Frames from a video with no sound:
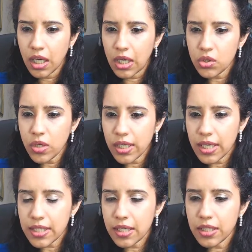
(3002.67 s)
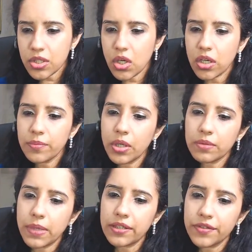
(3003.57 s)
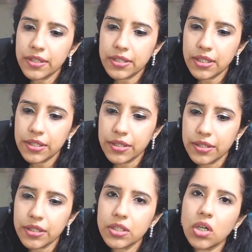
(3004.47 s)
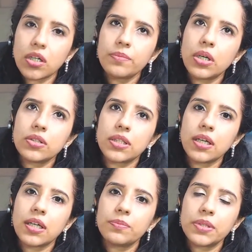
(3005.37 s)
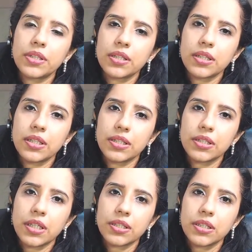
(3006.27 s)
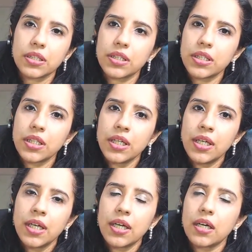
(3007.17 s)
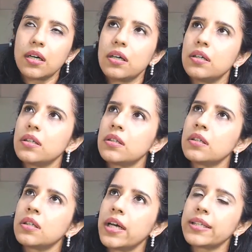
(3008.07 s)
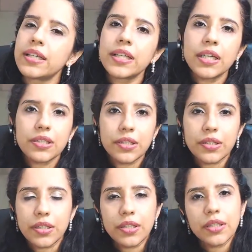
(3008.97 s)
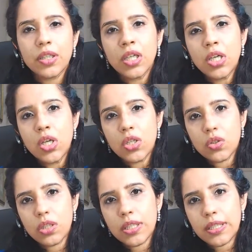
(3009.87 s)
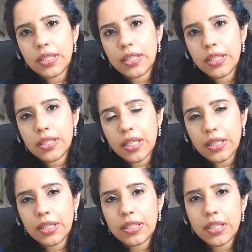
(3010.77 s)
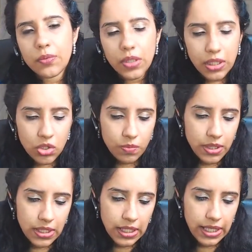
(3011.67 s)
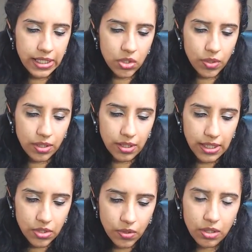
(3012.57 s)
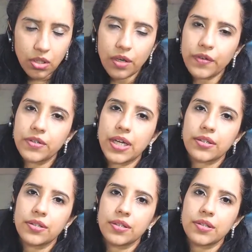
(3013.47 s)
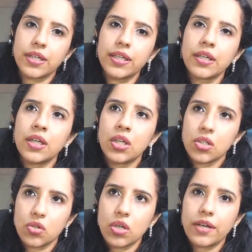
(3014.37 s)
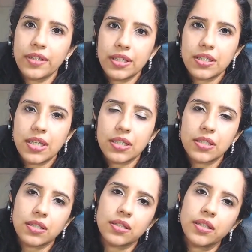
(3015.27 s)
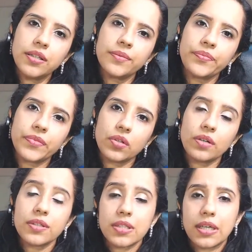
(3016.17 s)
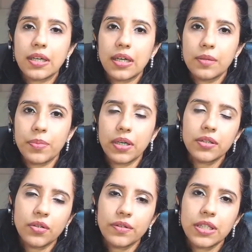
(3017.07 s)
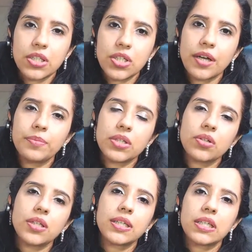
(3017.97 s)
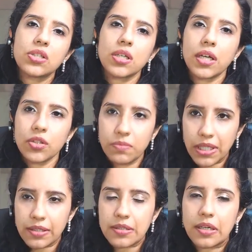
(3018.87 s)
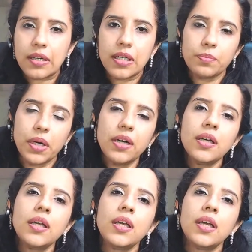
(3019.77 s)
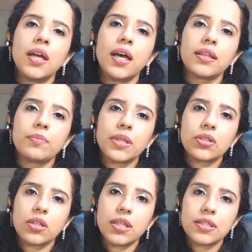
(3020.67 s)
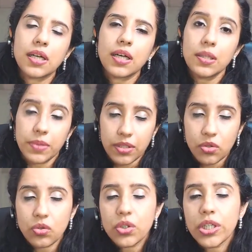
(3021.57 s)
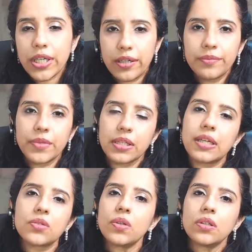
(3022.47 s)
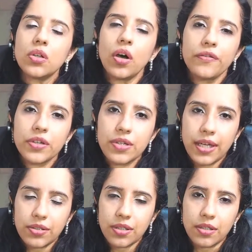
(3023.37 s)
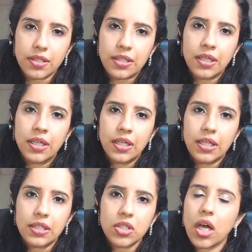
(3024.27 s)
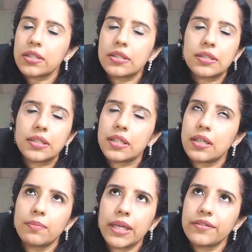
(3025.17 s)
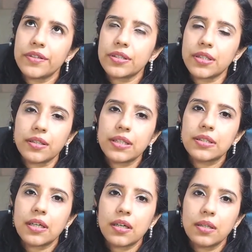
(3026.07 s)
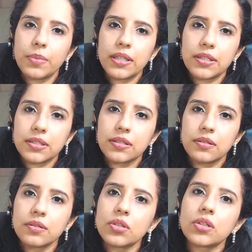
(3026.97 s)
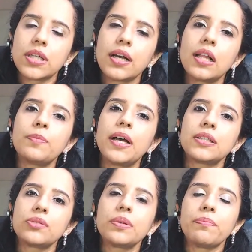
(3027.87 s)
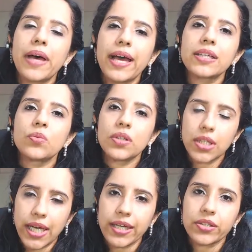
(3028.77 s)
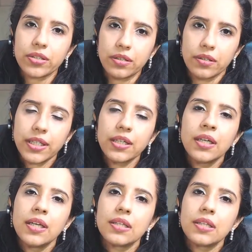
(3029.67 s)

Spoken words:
How do our acharyas talk about manifestation? They talk about sankalpa shakti, ichha shakti, uh, and kriya shakti. So these are the three shaktis that we need to be aligned with, and that's what the law of attraction is, right? So you have an ichha shakti, you have a sankalpa, you have an ichha. Based on that ichha, you make a sankalpa, and then based on that sankalpa, you do kriya, and that's what the law of attraction is. It's not just sitting and manifesting, right? Sankalpa is your sankalpa has to be backed with action, right?